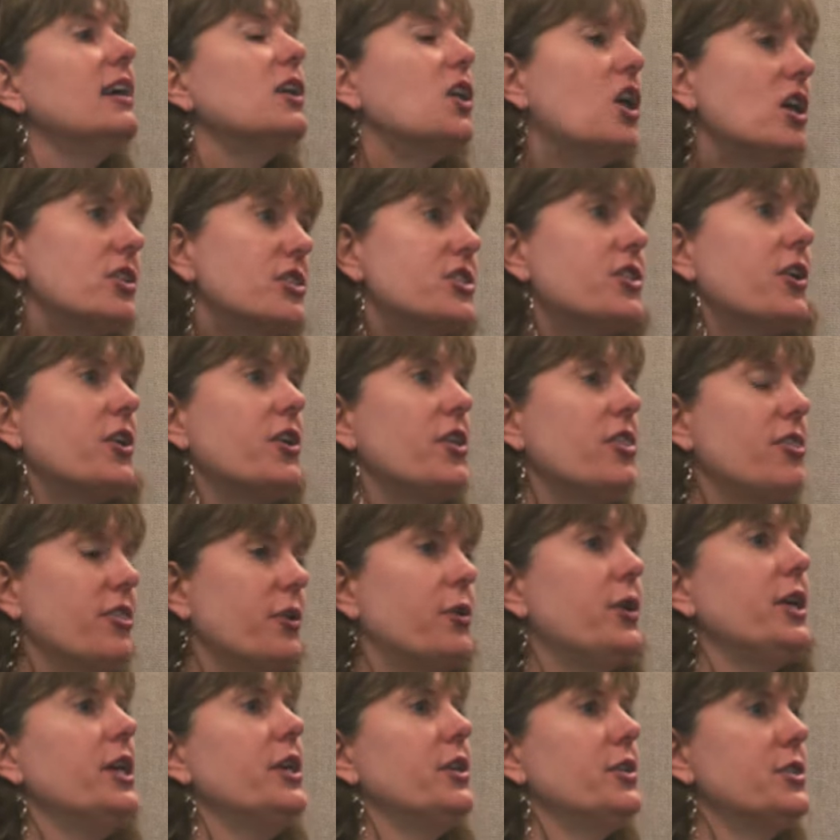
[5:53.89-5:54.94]
It all started
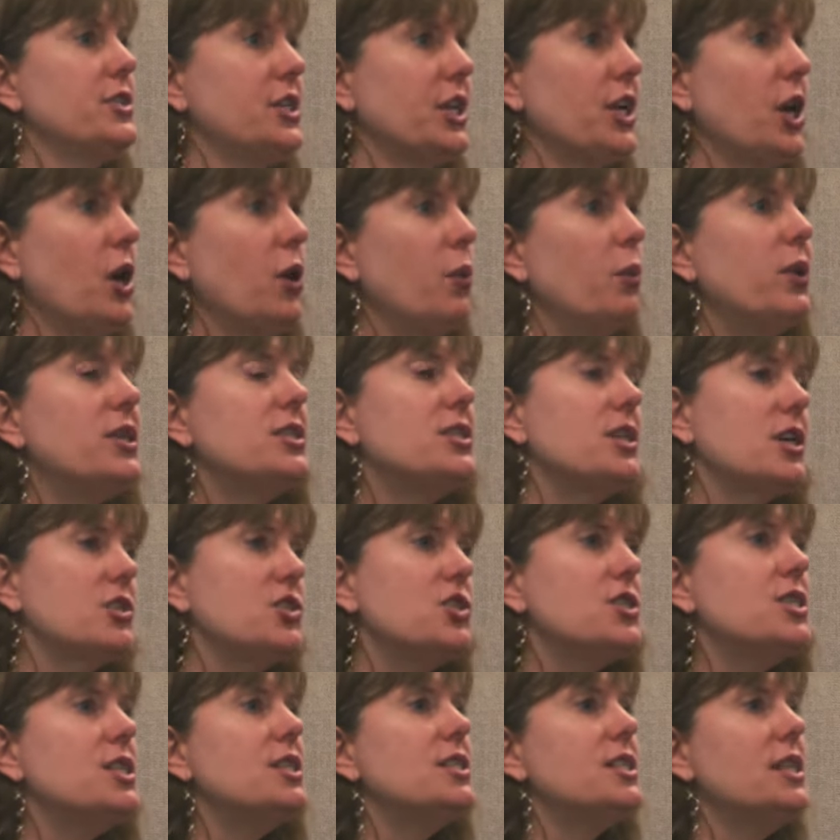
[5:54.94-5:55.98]
30 years ago when
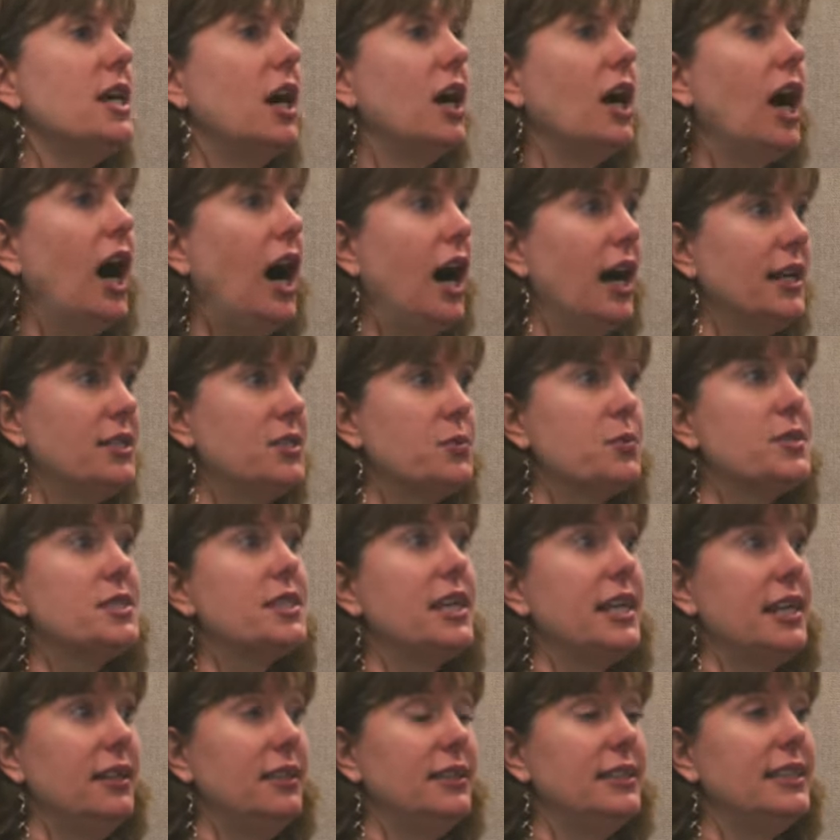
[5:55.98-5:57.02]
Duchess's young aunt was
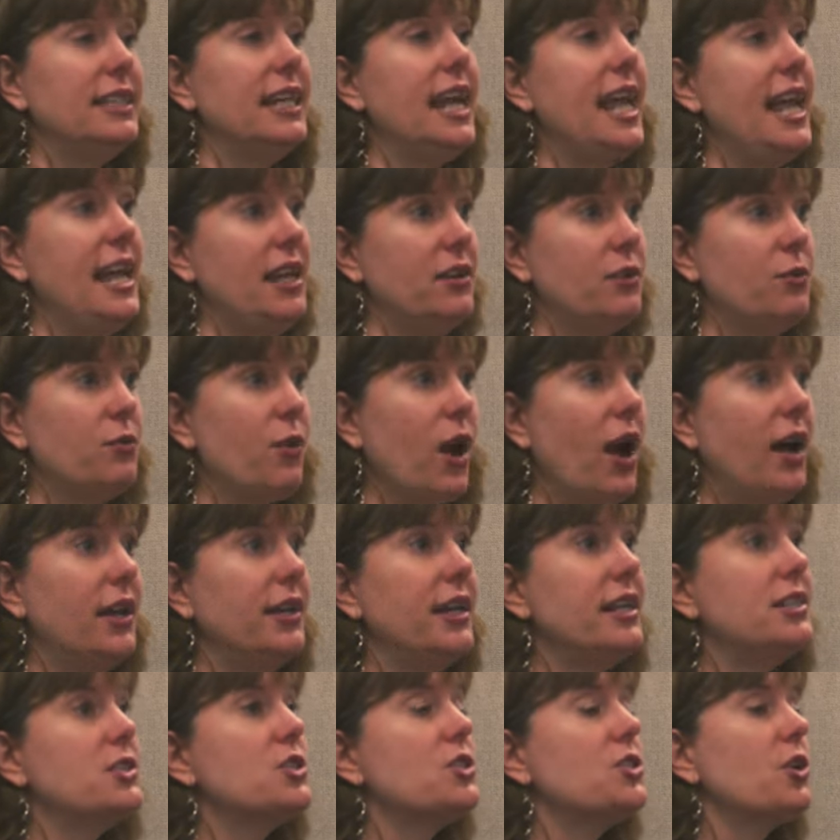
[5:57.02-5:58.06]
killed in a hit and
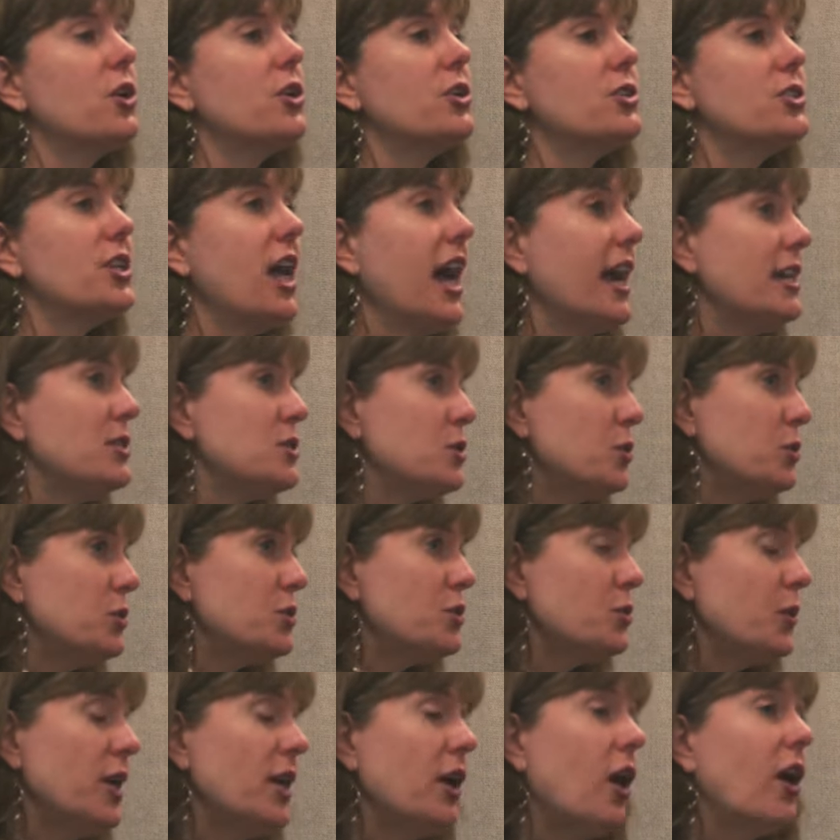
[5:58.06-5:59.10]
run, and Star's high school
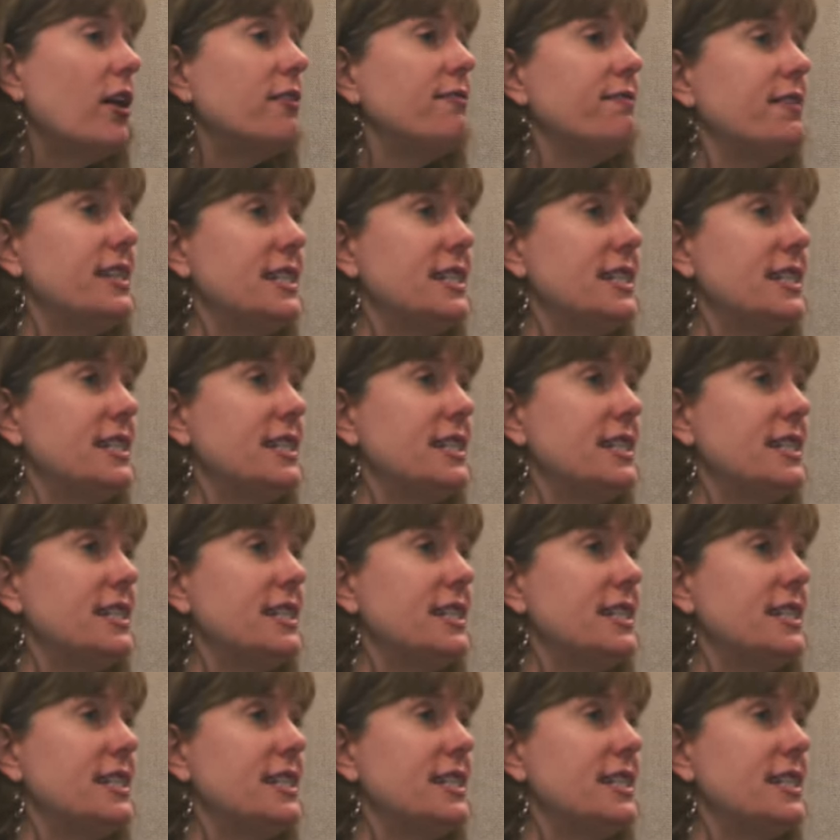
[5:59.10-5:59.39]
sweetheart,